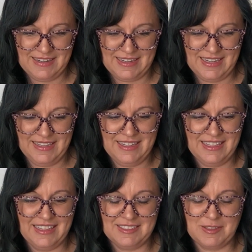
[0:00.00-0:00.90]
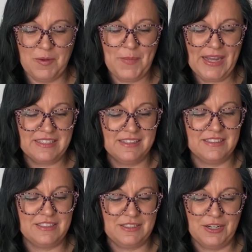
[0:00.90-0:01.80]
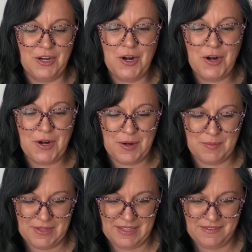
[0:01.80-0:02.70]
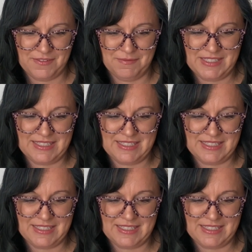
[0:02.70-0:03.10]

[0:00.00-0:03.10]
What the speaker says: Okay. This is going back to the term from this